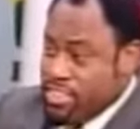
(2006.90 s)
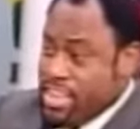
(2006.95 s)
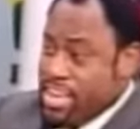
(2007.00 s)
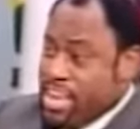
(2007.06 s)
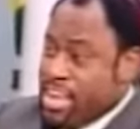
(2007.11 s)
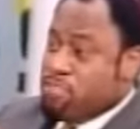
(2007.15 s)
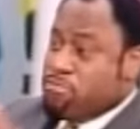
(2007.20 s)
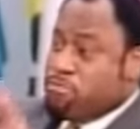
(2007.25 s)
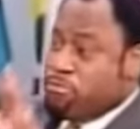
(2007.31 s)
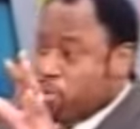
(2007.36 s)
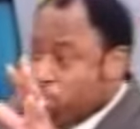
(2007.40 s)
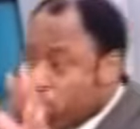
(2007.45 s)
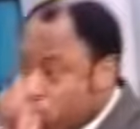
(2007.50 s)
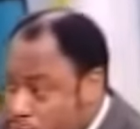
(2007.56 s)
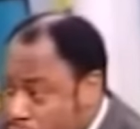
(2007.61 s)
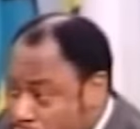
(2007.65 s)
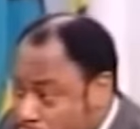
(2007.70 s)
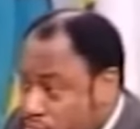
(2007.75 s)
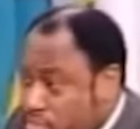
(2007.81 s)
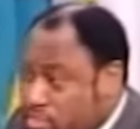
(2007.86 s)
the
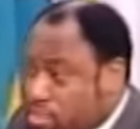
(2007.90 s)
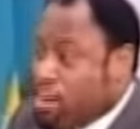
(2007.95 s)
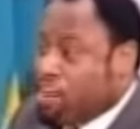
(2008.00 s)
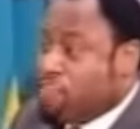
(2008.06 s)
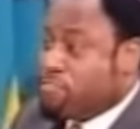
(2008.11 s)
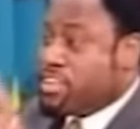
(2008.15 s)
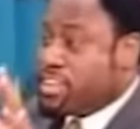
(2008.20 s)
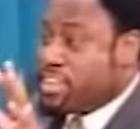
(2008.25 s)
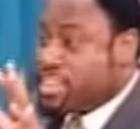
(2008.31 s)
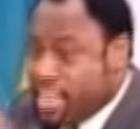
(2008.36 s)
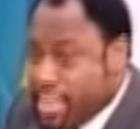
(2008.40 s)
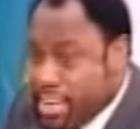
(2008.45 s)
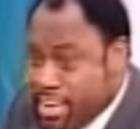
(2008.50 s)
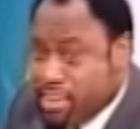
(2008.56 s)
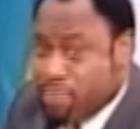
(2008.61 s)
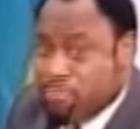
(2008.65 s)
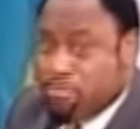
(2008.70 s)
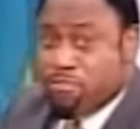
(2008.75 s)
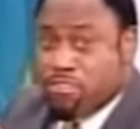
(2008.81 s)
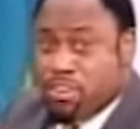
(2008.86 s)
influence of the
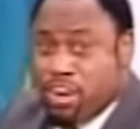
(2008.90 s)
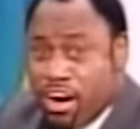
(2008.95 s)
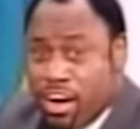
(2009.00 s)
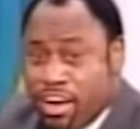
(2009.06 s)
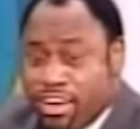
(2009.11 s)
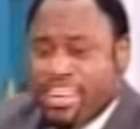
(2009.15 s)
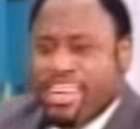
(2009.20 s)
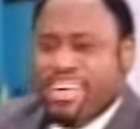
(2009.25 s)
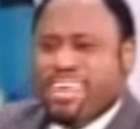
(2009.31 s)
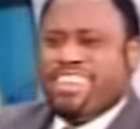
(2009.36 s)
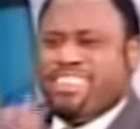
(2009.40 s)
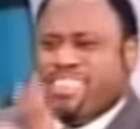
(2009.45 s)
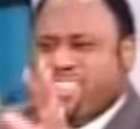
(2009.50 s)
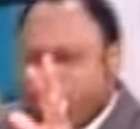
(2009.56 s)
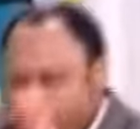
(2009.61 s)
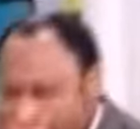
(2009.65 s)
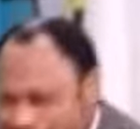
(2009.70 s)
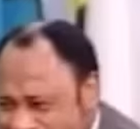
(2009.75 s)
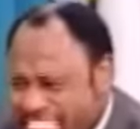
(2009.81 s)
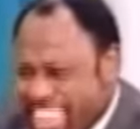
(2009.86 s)
kingdom of God.
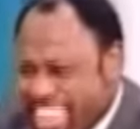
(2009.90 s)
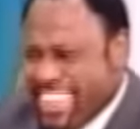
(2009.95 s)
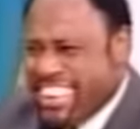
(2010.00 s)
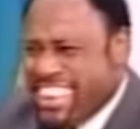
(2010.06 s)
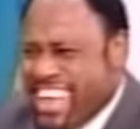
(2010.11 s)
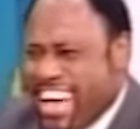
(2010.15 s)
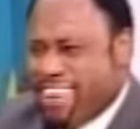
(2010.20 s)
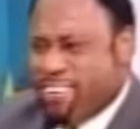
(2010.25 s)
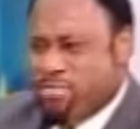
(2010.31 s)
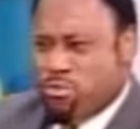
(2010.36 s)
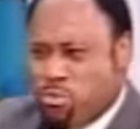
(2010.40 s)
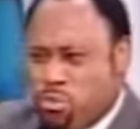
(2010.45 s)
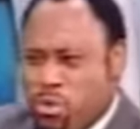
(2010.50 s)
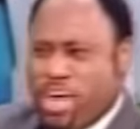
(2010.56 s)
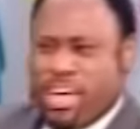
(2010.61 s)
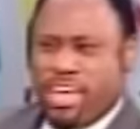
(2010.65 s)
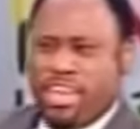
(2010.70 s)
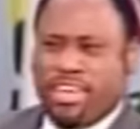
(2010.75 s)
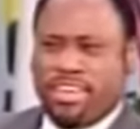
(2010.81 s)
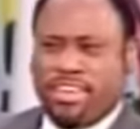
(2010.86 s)
Think that
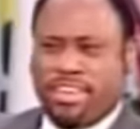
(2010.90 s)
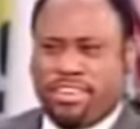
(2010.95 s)
way.